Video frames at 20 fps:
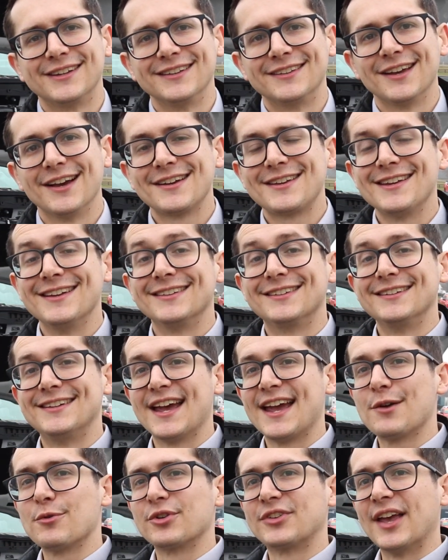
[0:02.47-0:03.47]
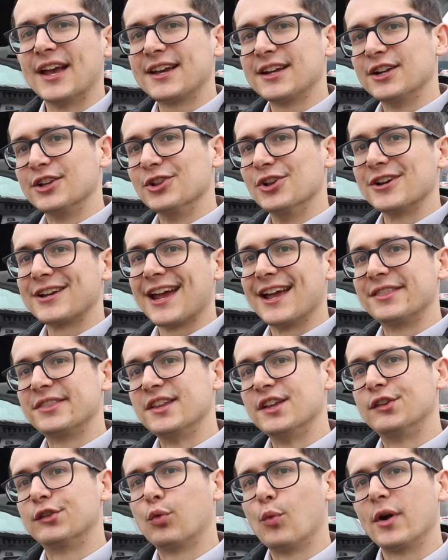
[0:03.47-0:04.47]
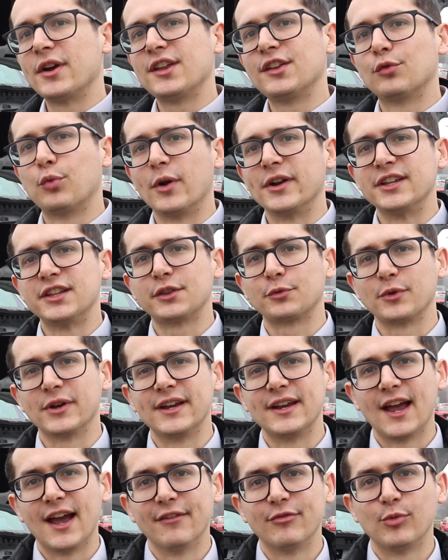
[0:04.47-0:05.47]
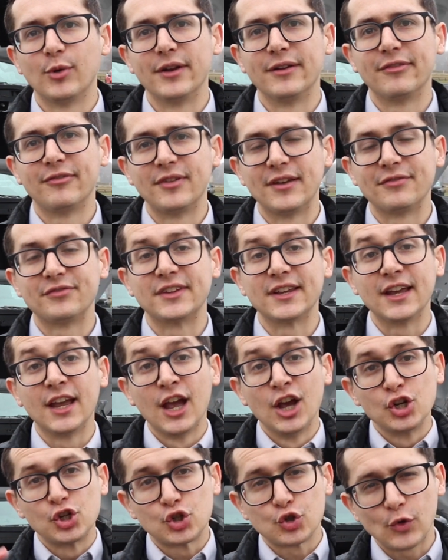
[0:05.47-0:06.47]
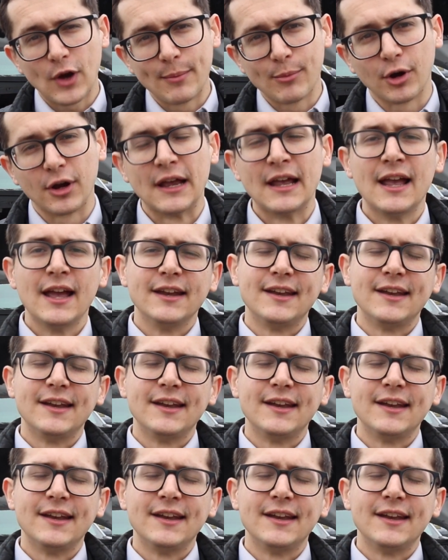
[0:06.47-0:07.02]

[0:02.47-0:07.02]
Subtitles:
Kentucky, and today we're taking a look at the 2023 F-150 Tremor.